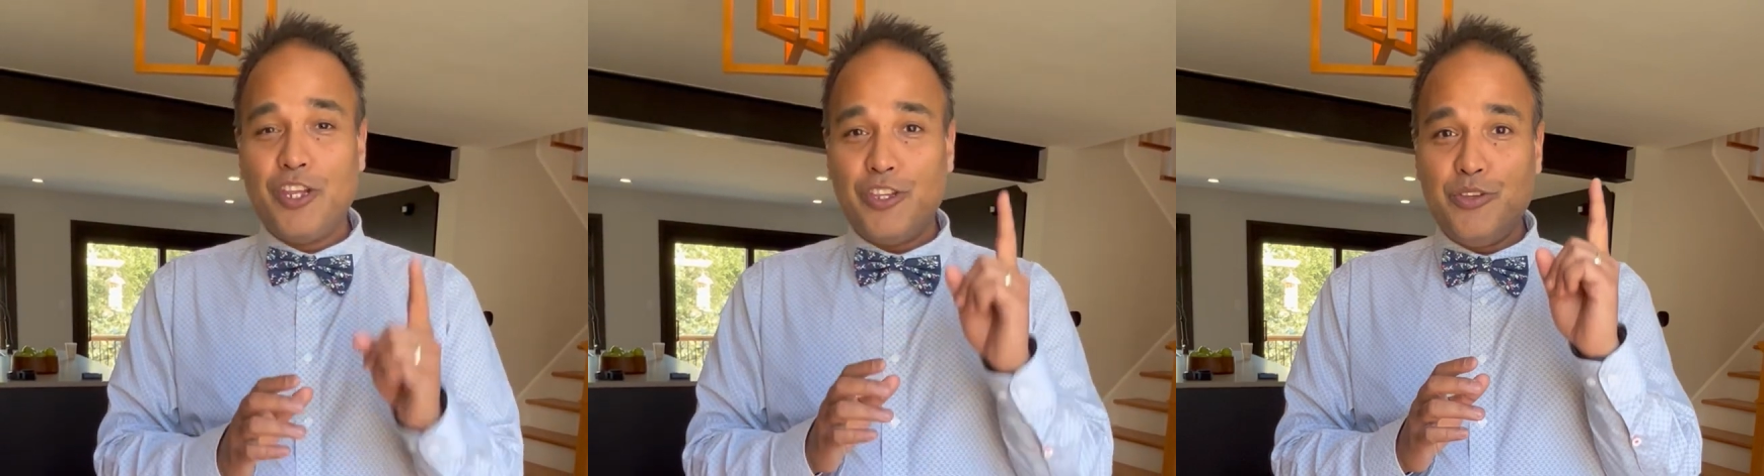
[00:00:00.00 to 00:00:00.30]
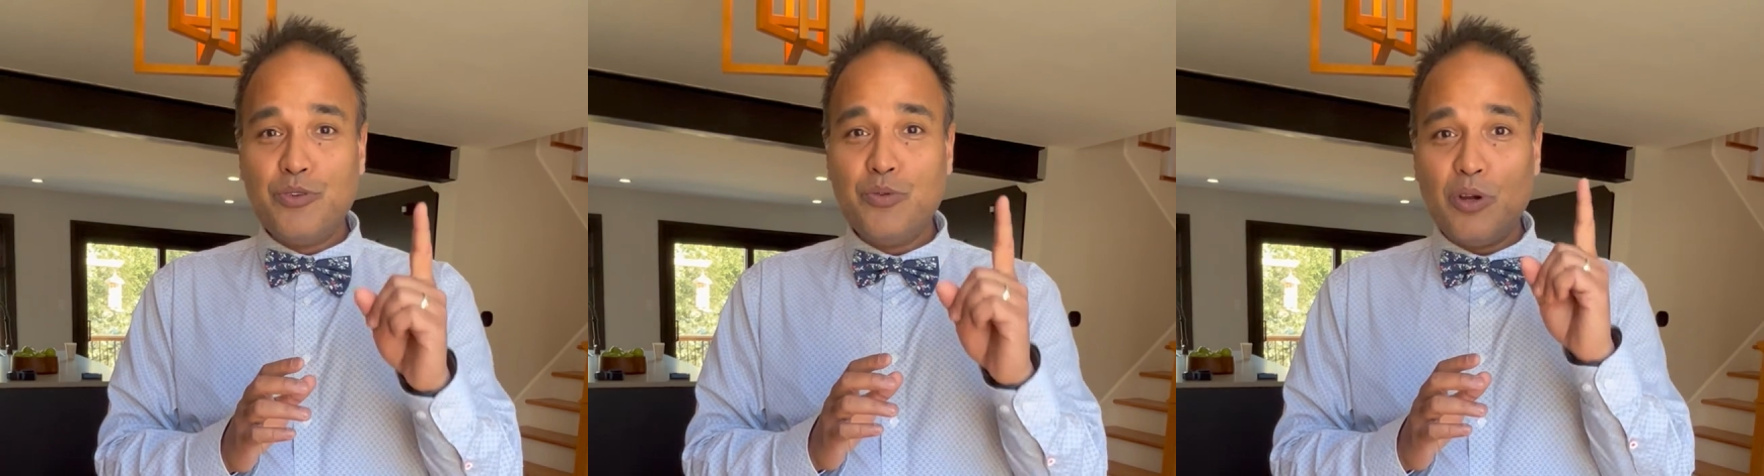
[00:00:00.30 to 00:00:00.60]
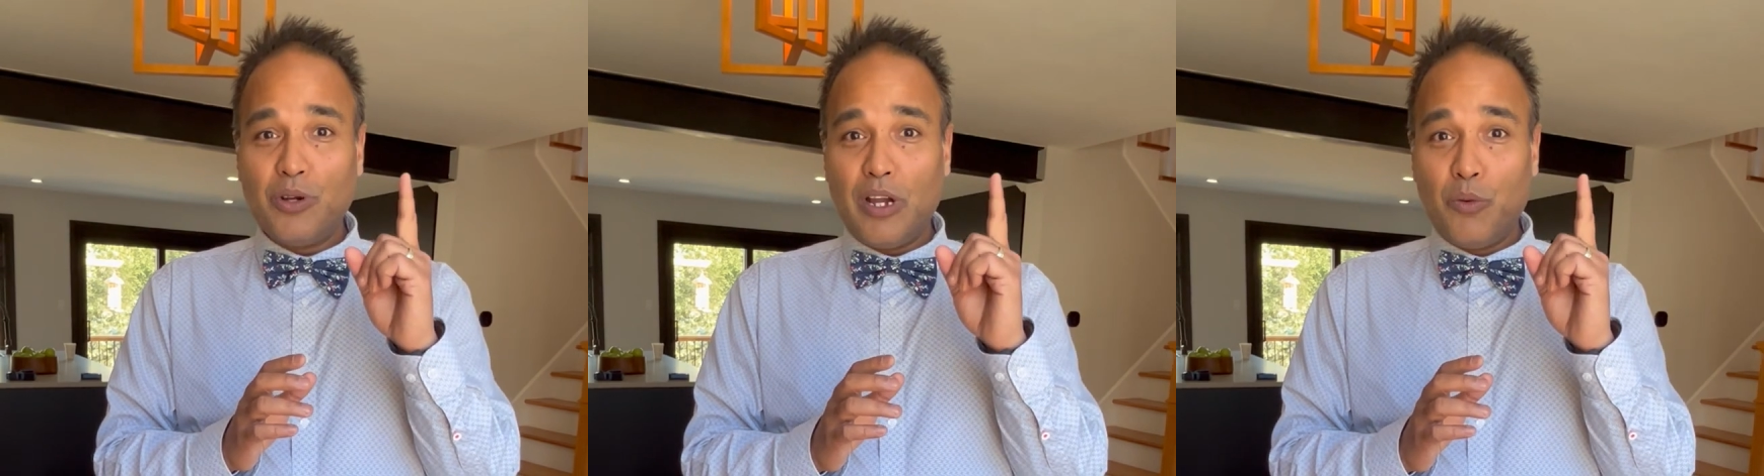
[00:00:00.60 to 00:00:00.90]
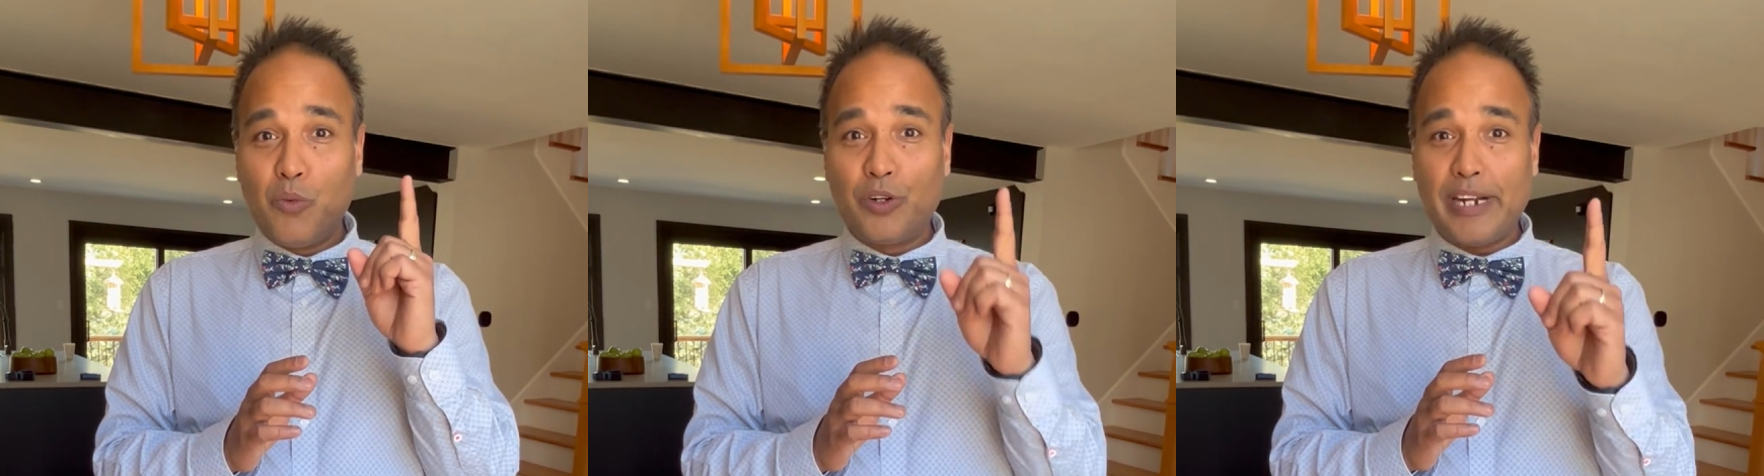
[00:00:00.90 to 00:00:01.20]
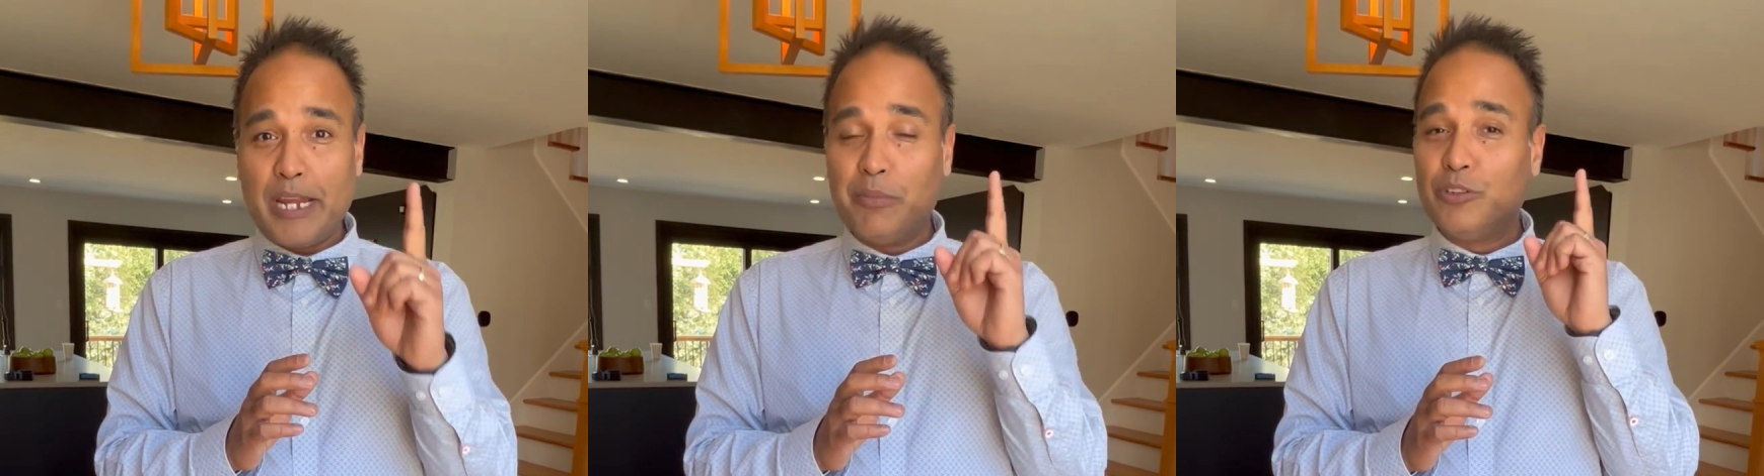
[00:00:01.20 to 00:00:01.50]
you were
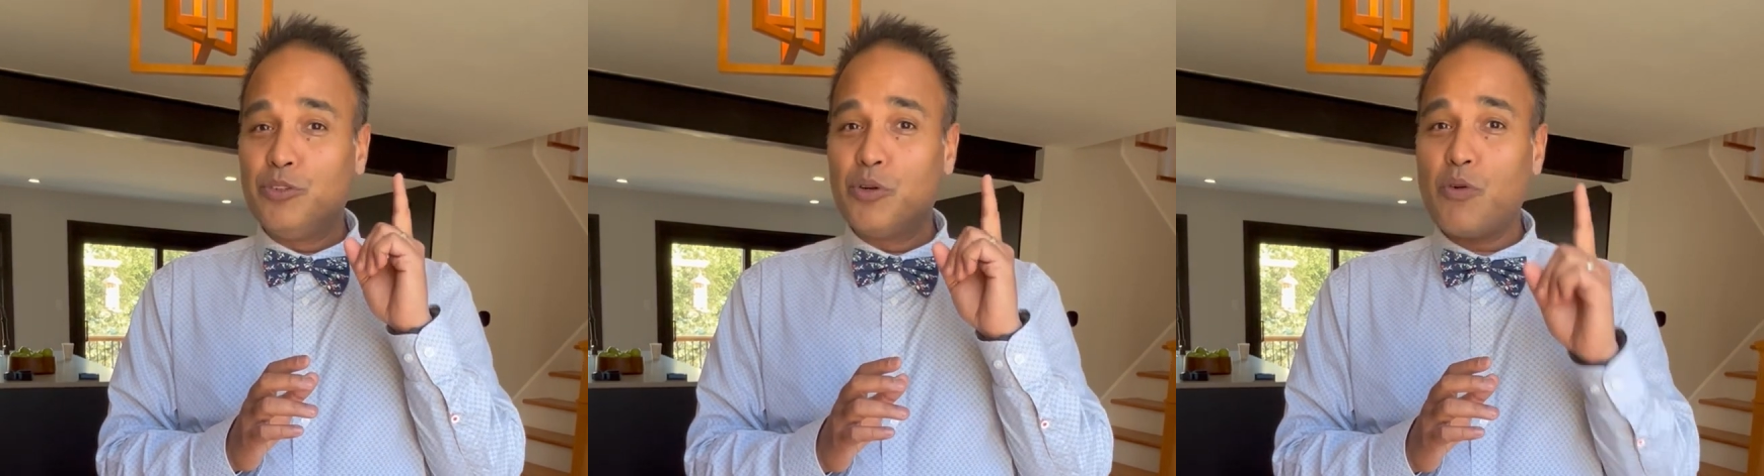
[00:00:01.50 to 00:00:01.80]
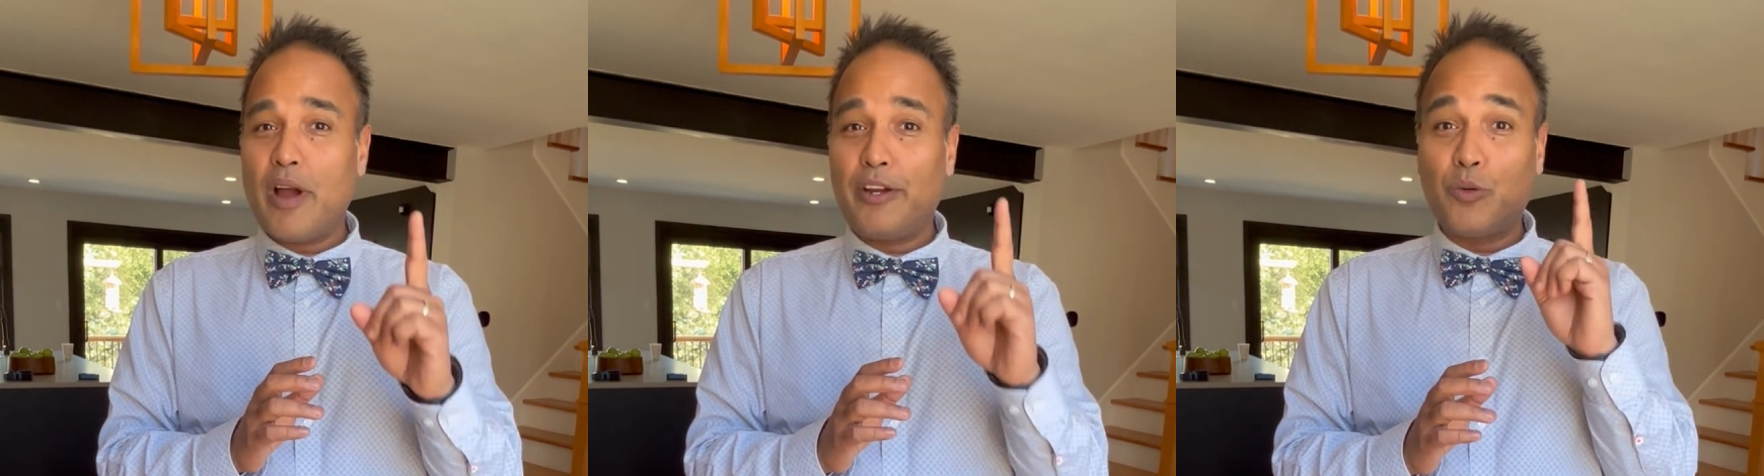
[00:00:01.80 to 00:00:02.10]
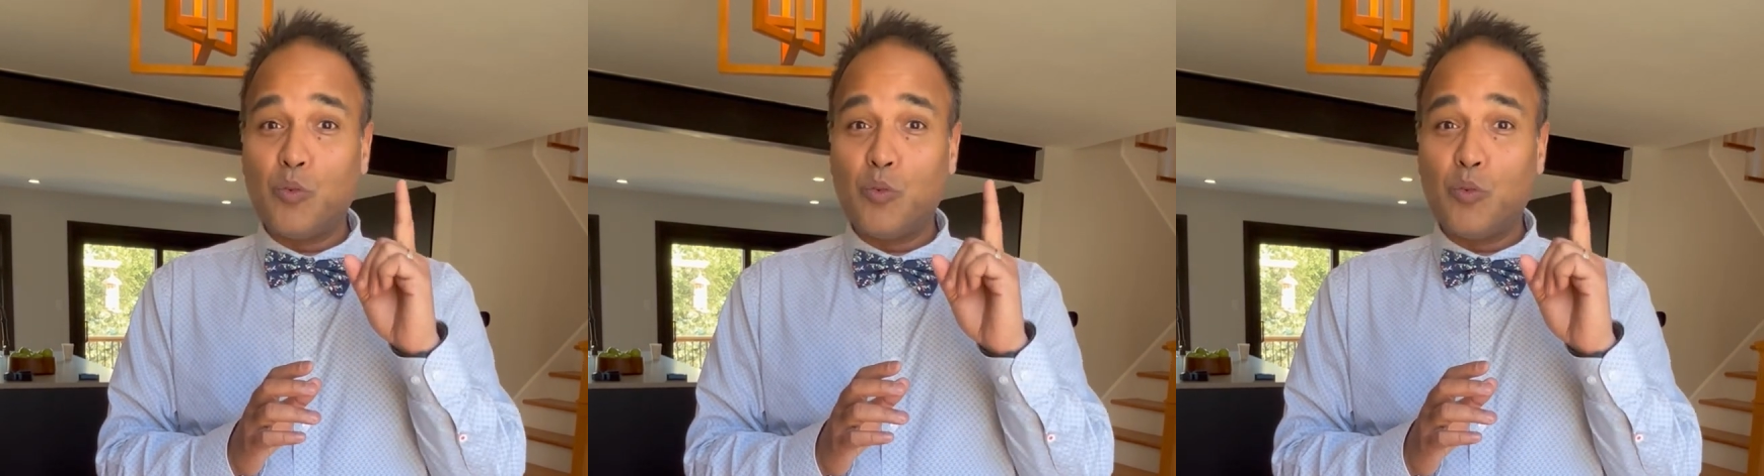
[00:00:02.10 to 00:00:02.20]
able to acquire